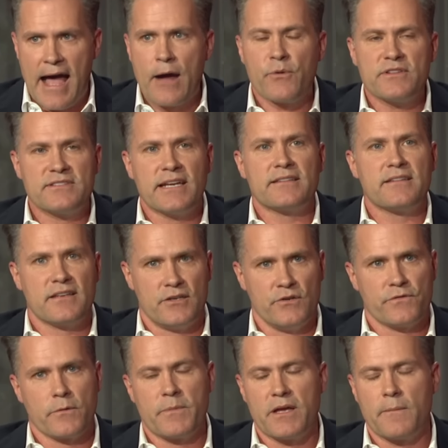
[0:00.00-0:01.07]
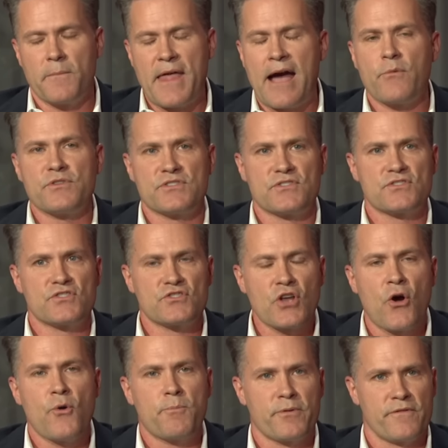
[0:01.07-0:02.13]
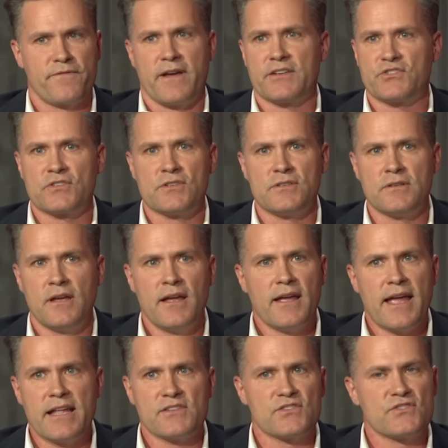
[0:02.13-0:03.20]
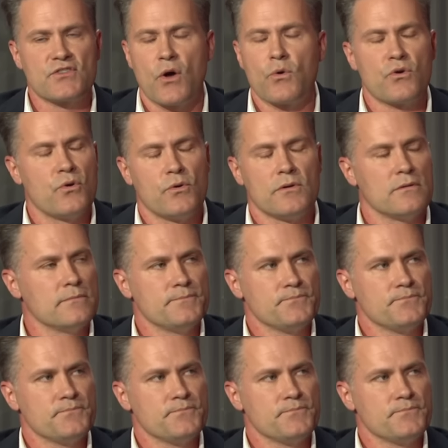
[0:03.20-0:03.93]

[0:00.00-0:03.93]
I would take the cue from him. That was so professional and so cool.